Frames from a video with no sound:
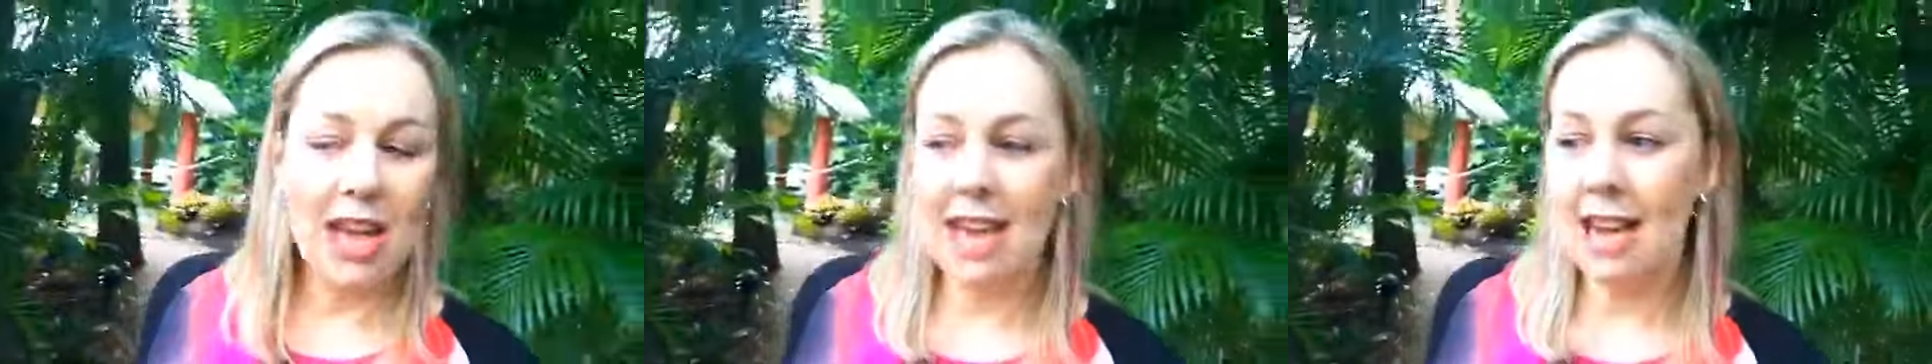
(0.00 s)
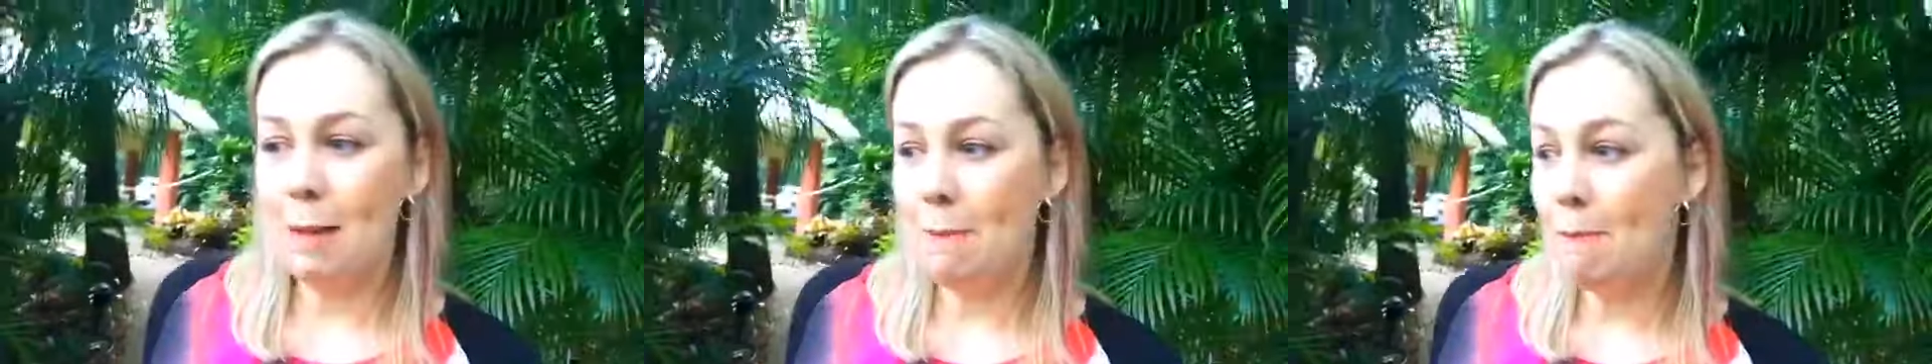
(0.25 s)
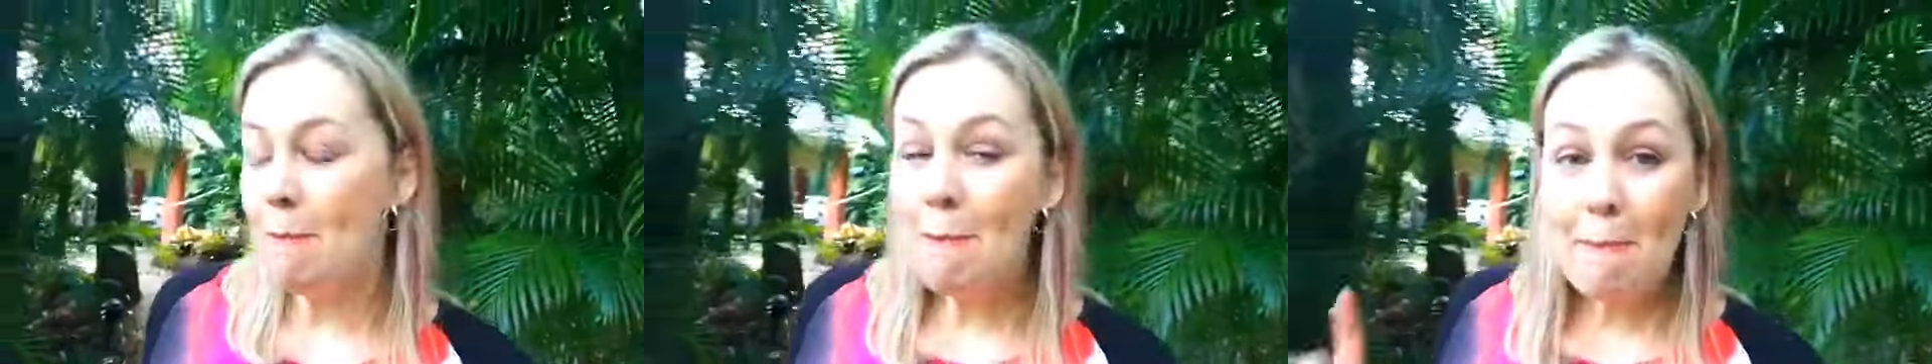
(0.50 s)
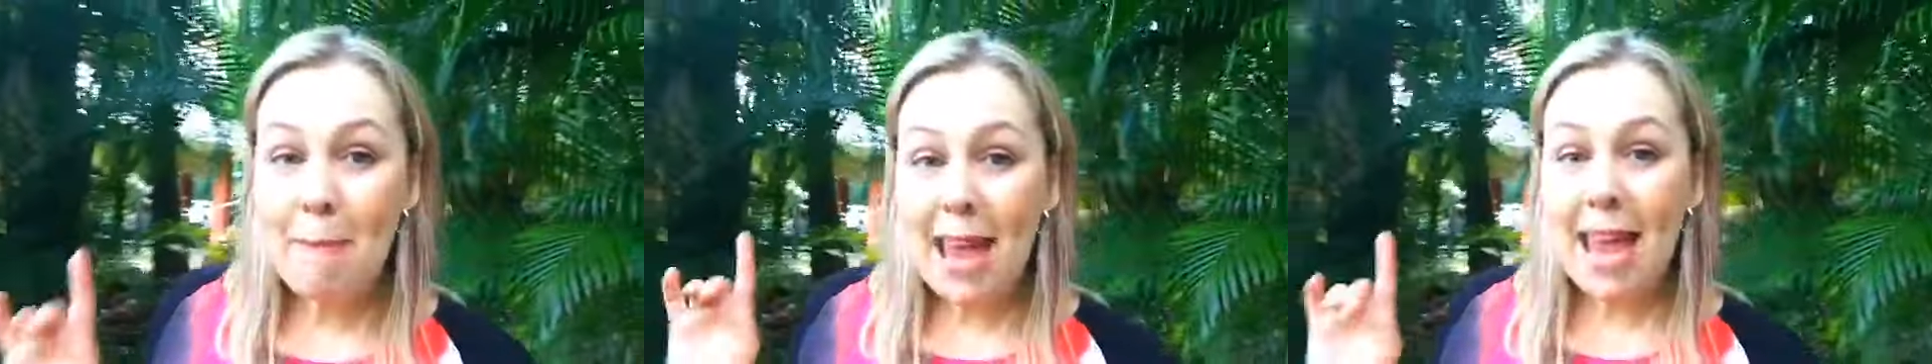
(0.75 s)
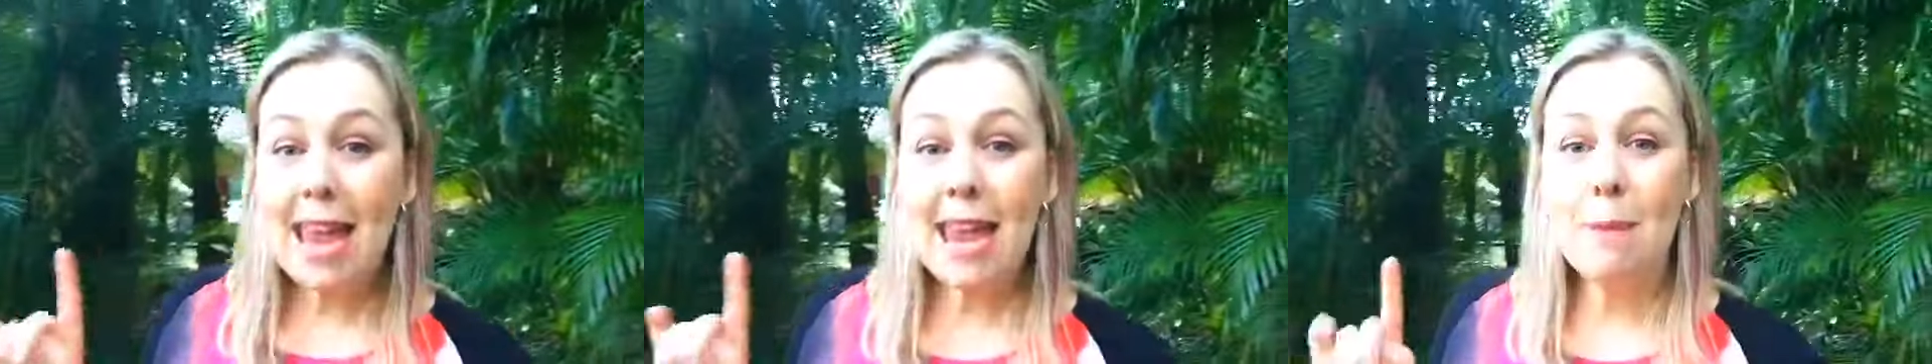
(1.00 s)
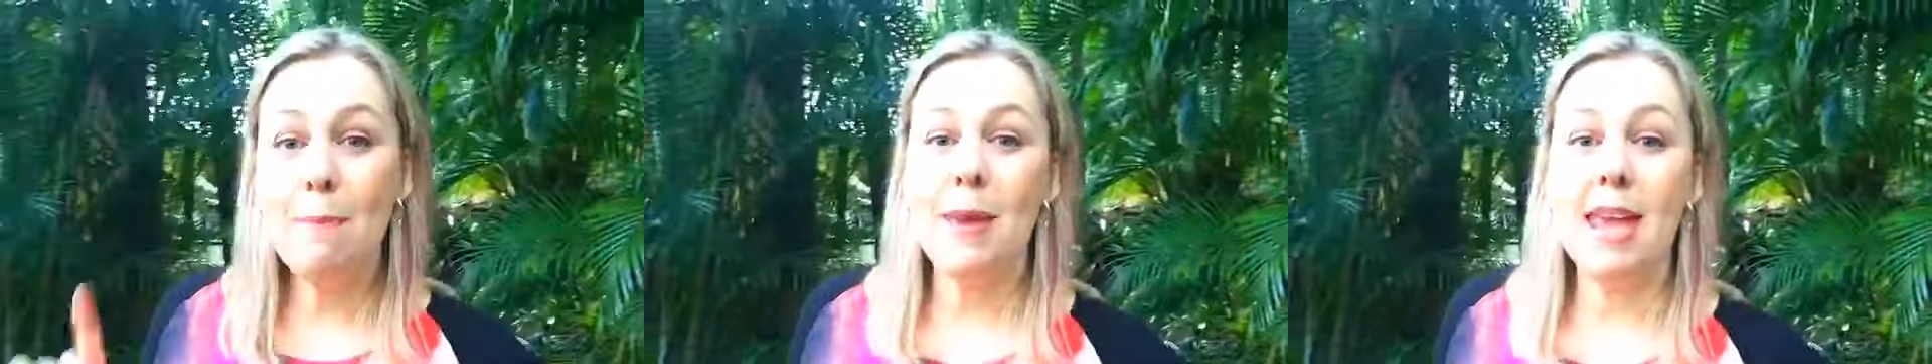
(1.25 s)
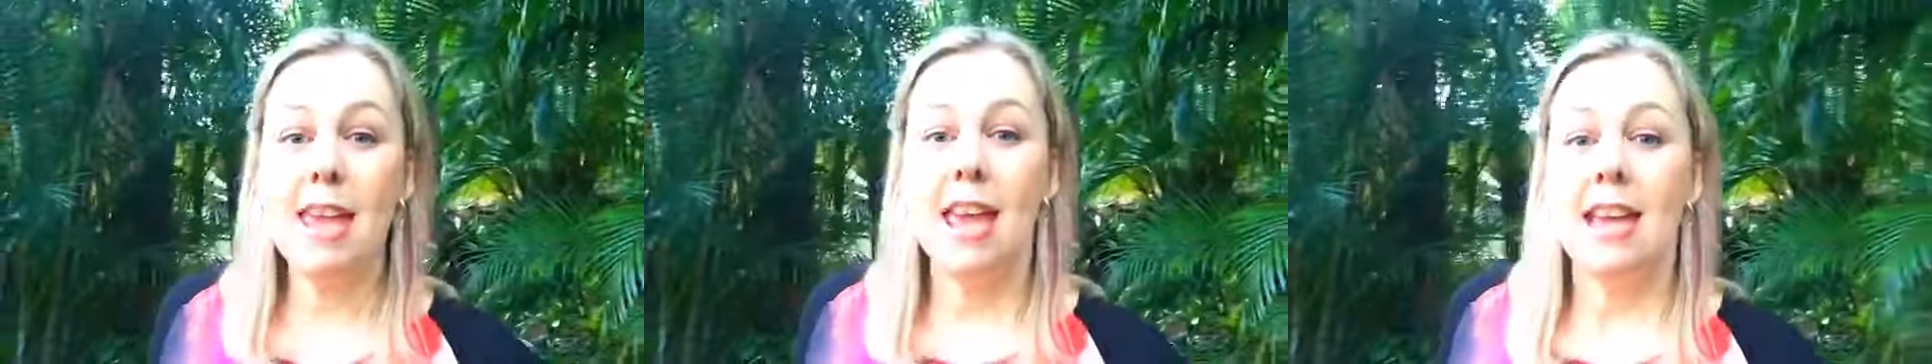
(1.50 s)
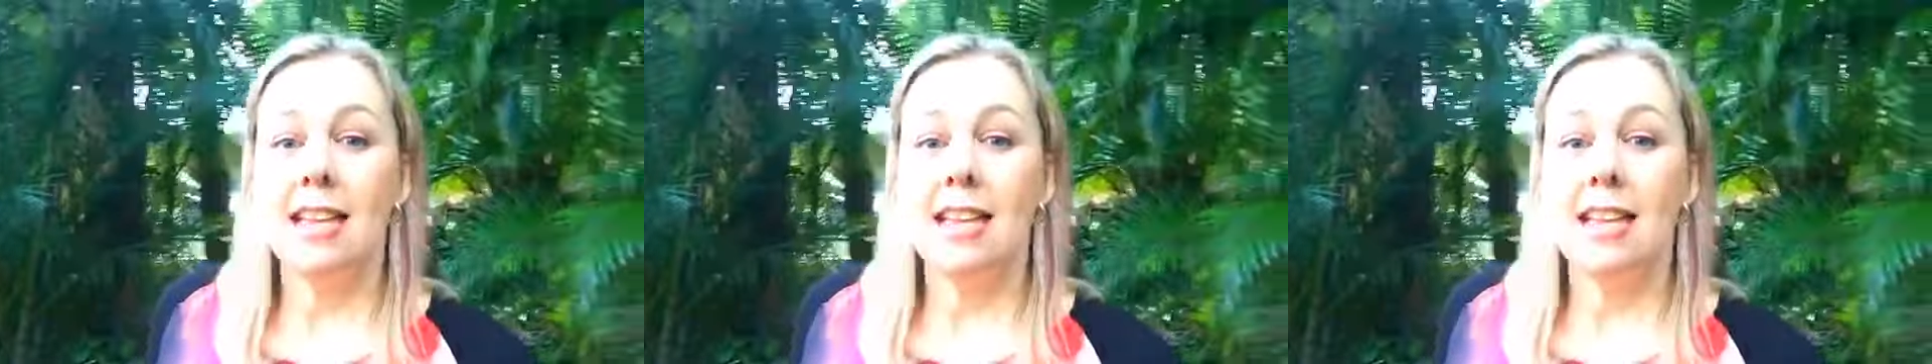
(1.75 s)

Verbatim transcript: and I maybe,